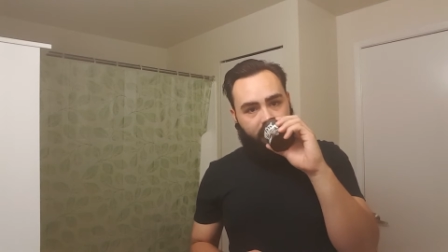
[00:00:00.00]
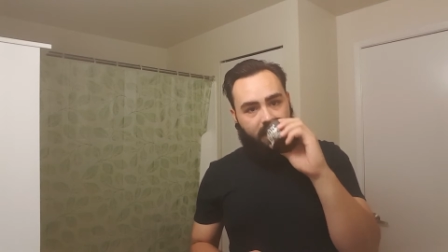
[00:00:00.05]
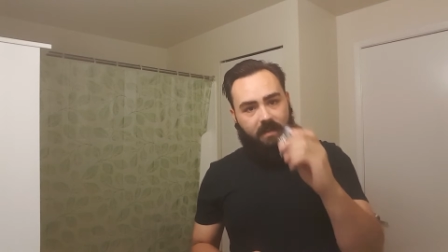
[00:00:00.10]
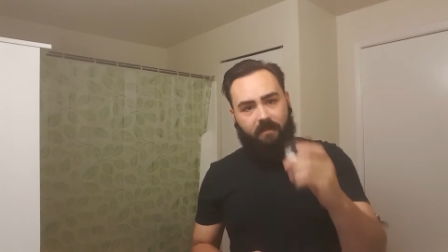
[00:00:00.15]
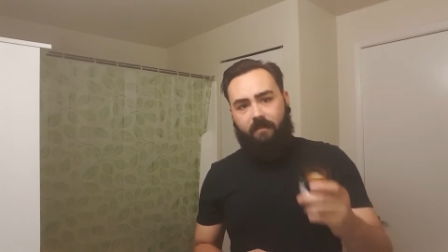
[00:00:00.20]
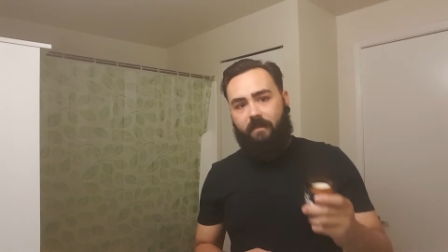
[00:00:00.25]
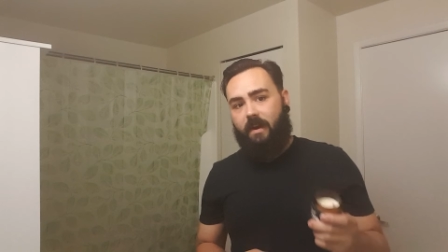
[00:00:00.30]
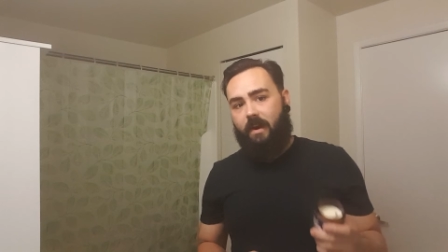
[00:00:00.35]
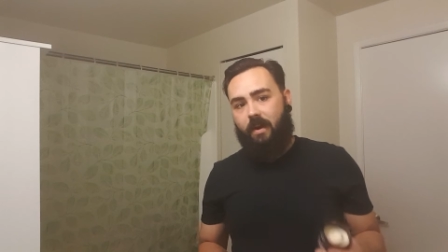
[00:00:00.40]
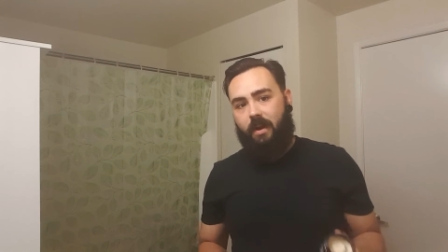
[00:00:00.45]

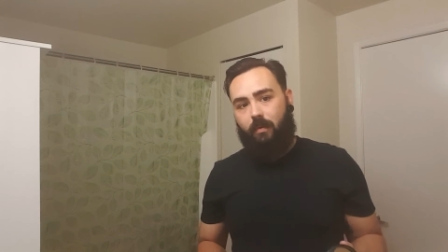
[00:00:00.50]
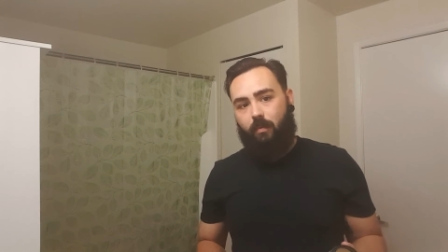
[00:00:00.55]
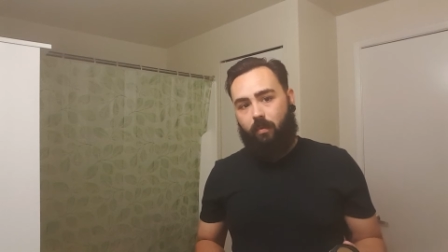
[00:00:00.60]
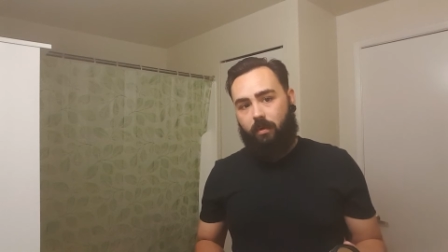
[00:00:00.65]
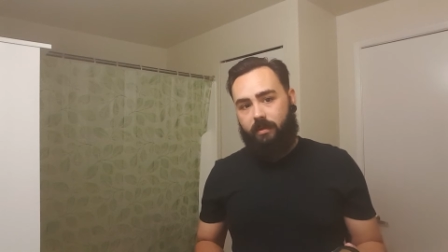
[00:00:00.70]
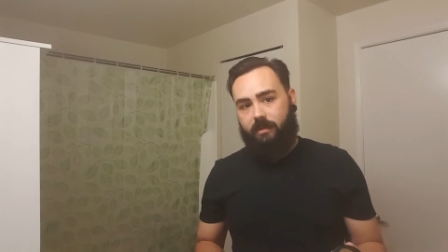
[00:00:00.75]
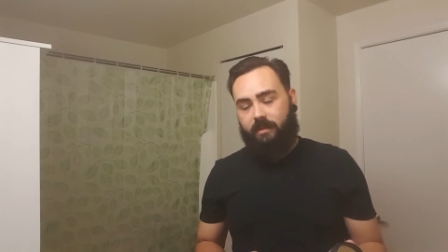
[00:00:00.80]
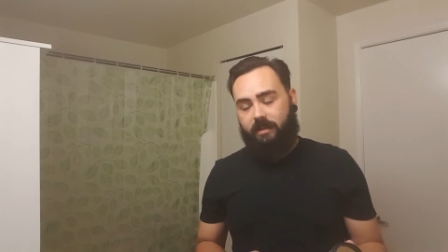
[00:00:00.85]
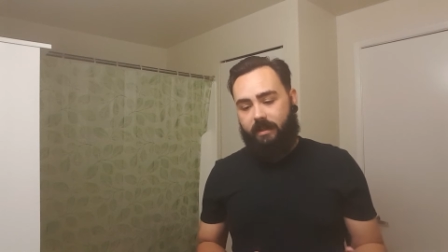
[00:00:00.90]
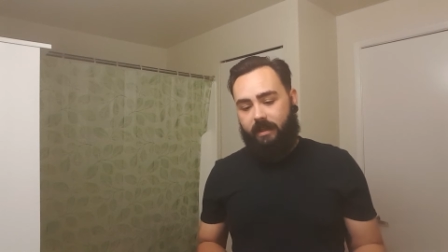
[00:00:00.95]
very
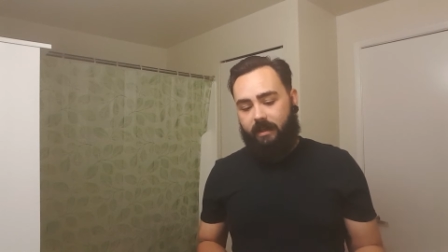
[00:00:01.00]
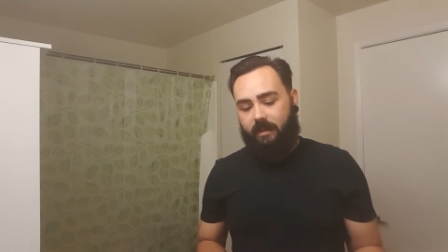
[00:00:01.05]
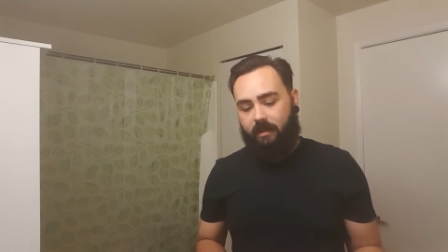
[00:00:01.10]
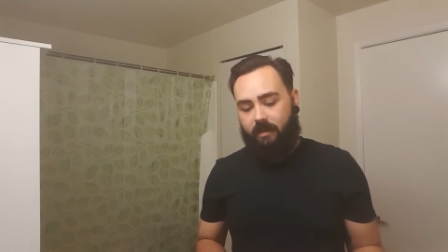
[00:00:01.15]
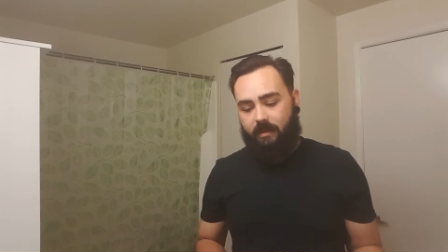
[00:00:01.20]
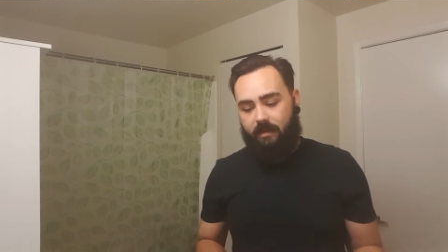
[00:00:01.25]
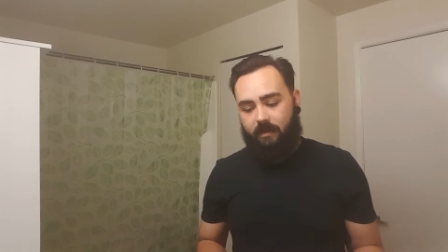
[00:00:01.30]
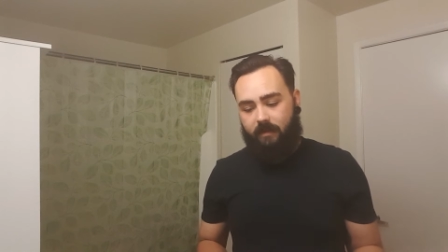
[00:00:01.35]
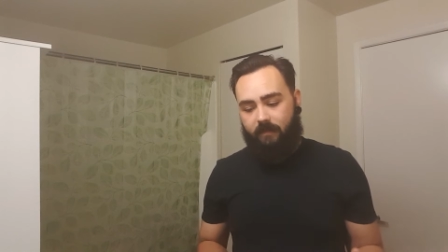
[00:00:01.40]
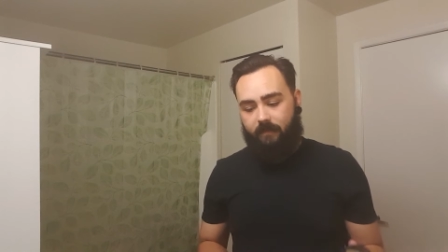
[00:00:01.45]
woodsy,
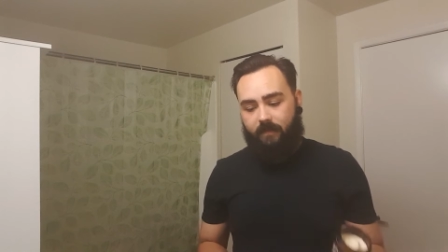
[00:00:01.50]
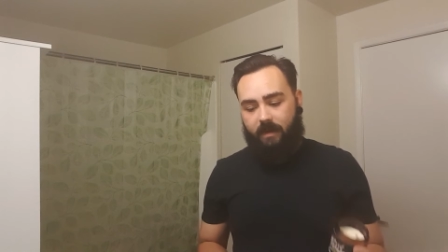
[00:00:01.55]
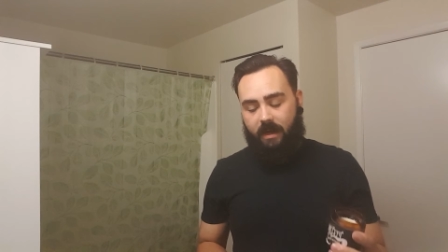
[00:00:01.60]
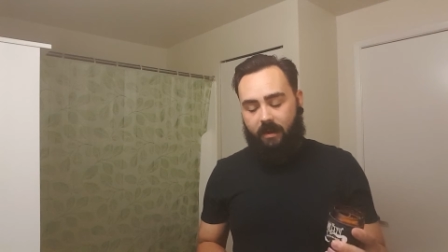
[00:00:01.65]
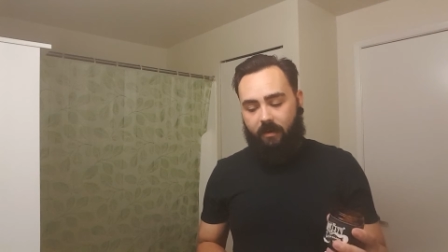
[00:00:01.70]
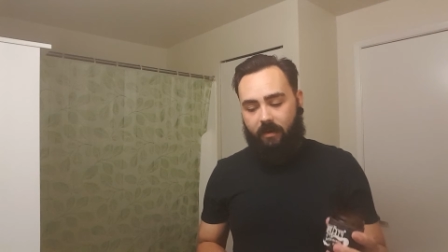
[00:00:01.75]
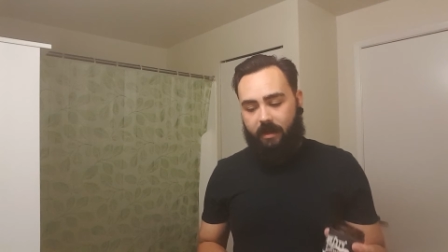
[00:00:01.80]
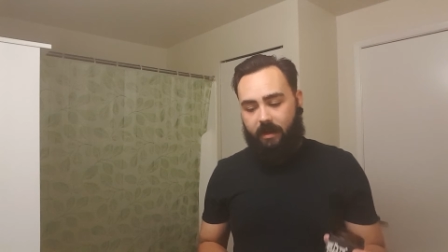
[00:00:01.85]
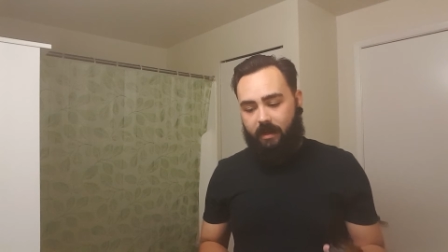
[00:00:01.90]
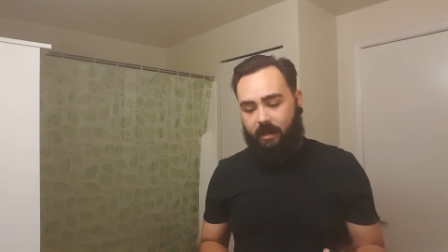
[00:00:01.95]

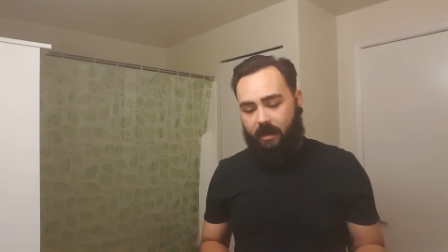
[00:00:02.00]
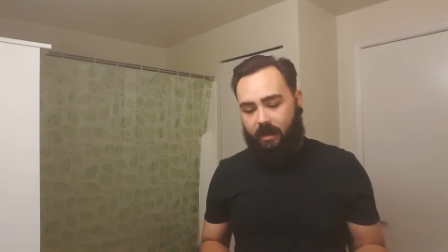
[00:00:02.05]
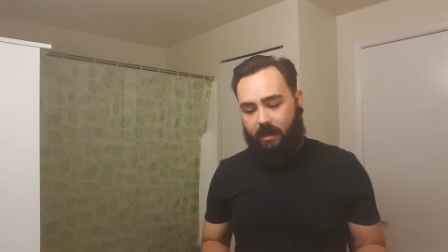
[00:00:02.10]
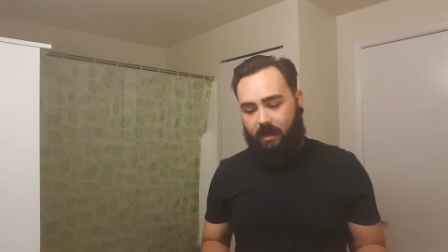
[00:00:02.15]
very